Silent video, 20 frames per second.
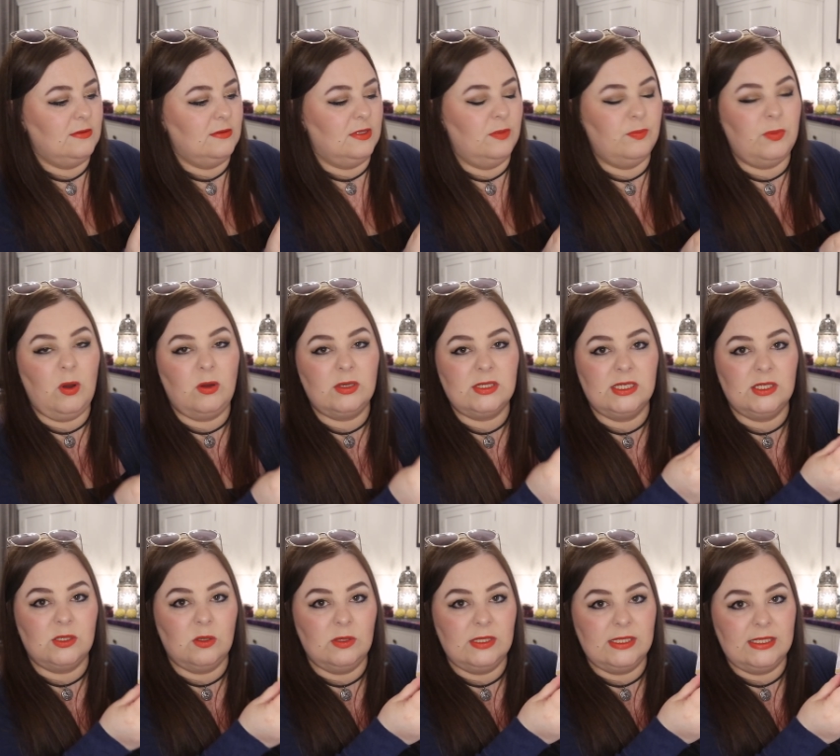The box
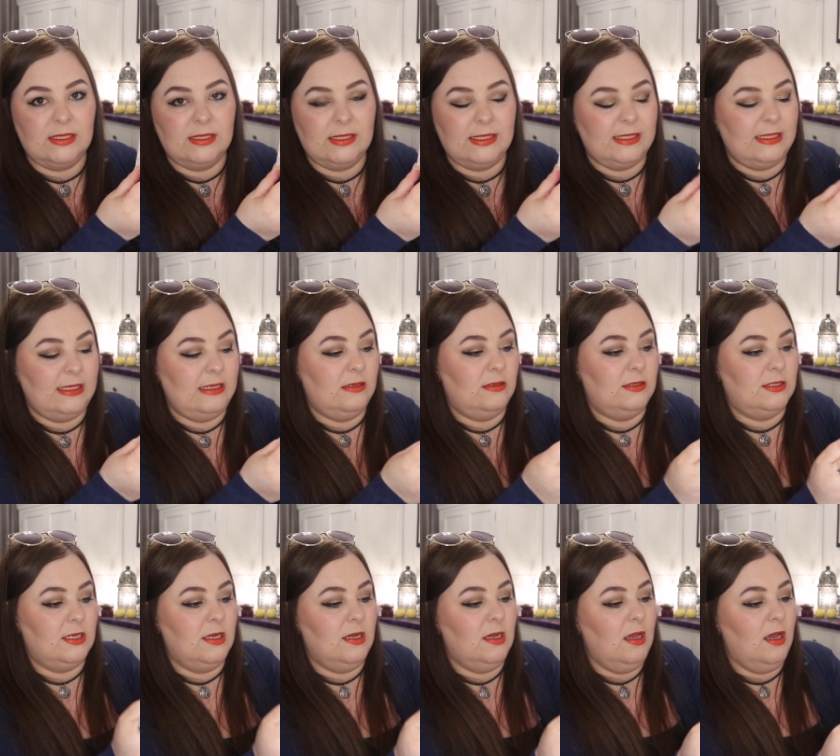is all still sealed.
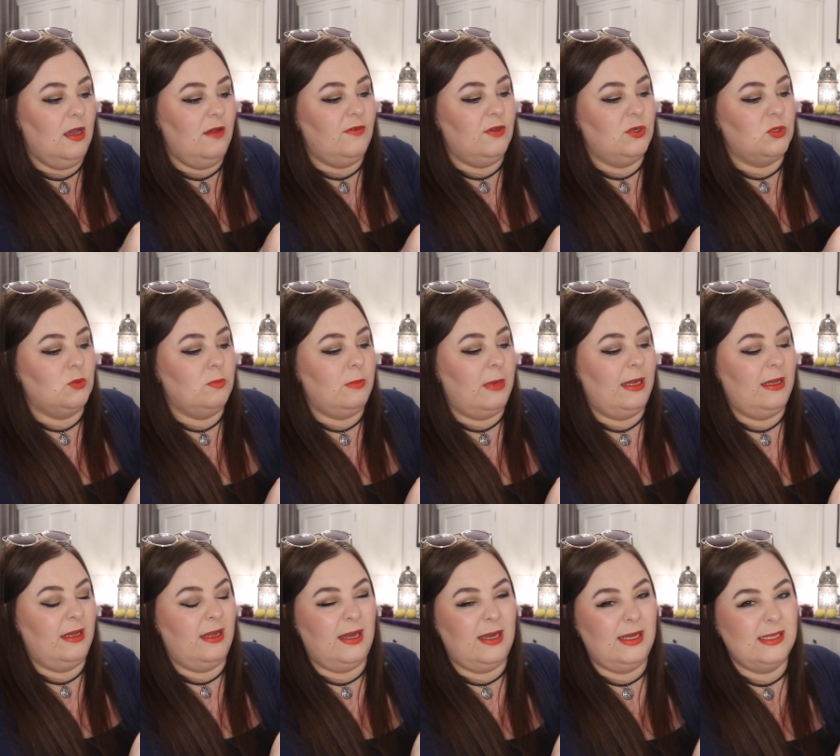If you don't
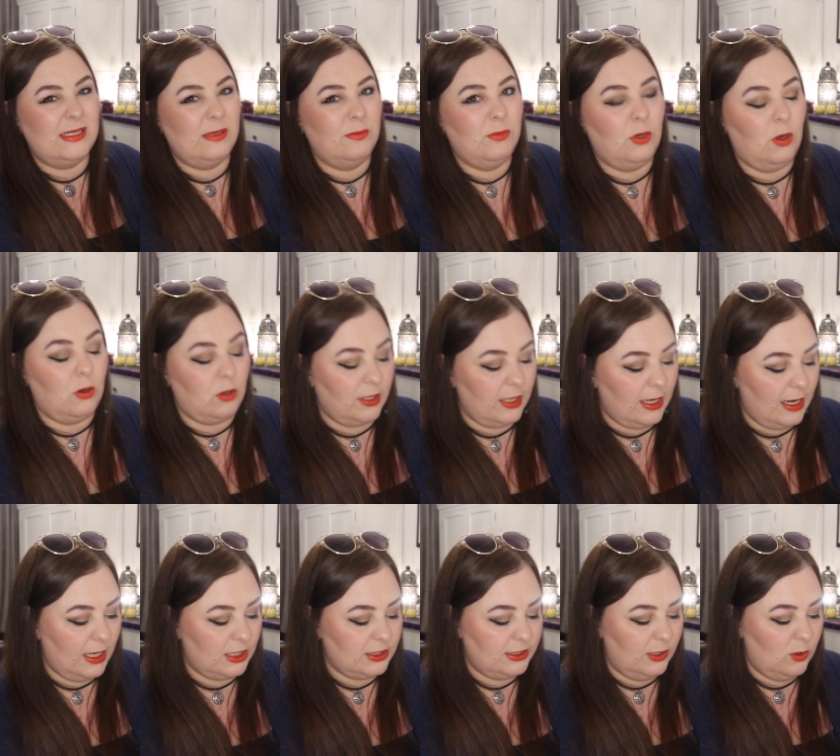mind, guys, I'm not going to
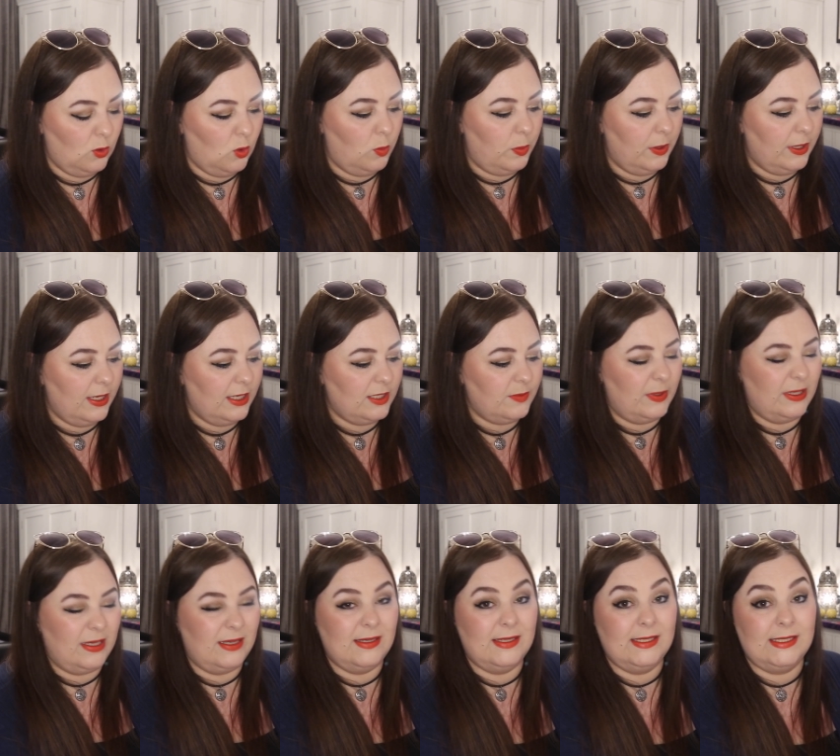actually open it
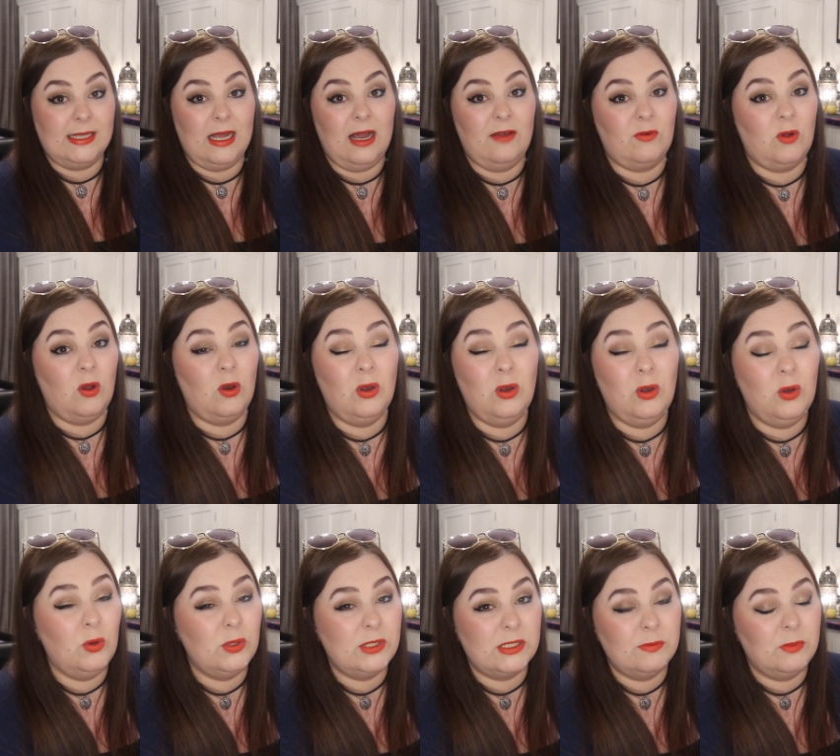because I've got
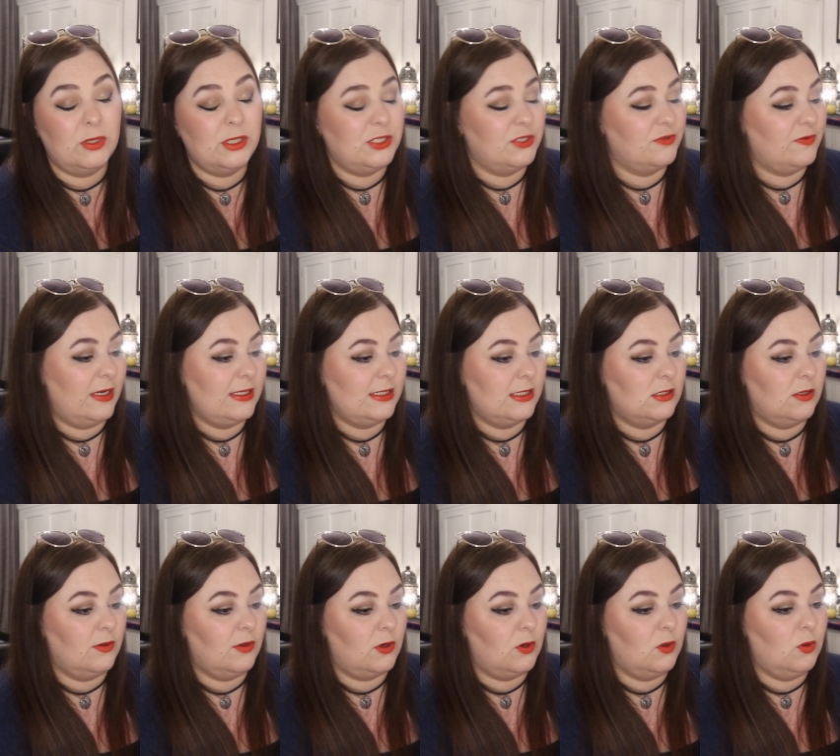loads of moisturisers
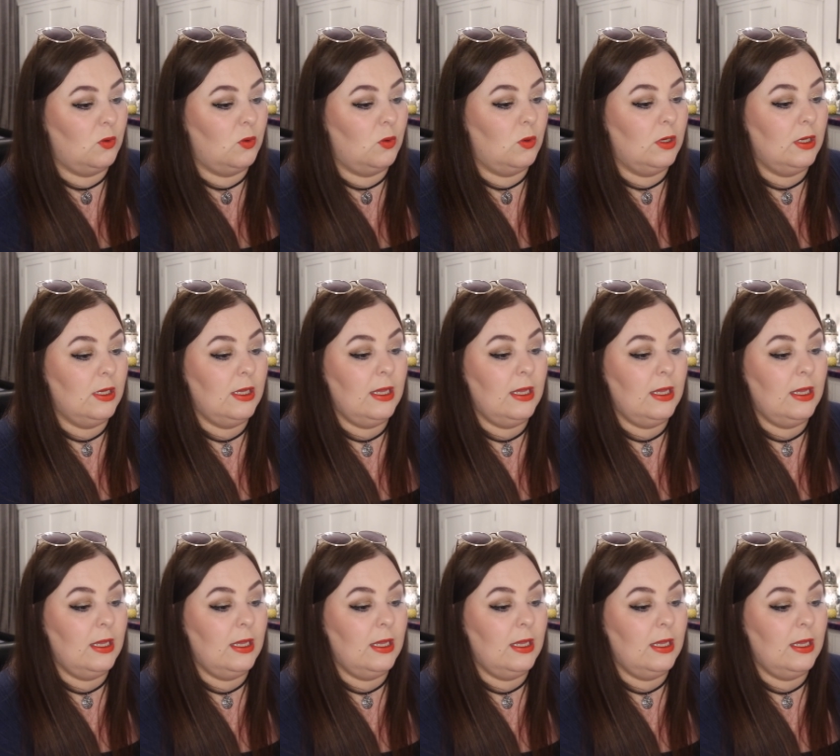on the go.